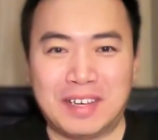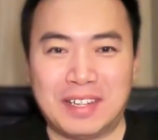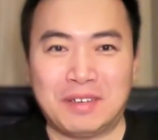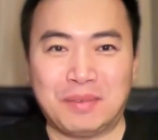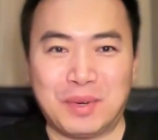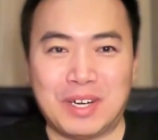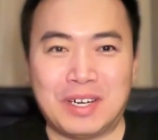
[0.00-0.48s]
and
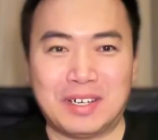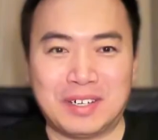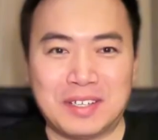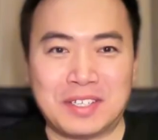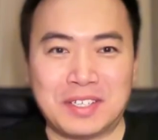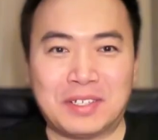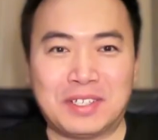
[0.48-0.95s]
we're
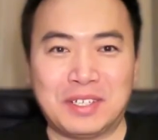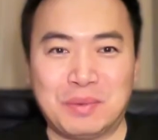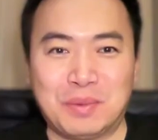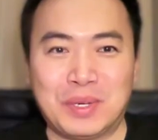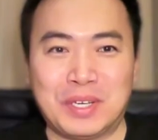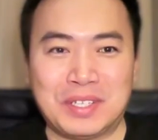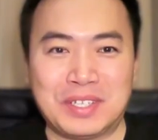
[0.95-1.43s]
starting
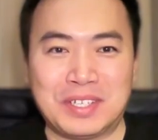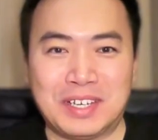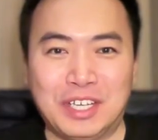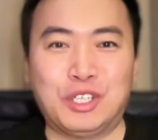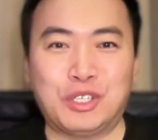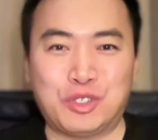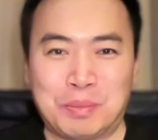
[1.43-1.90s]
with the
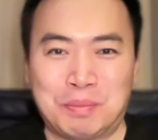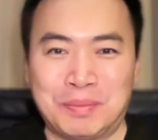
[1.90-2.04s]
internship.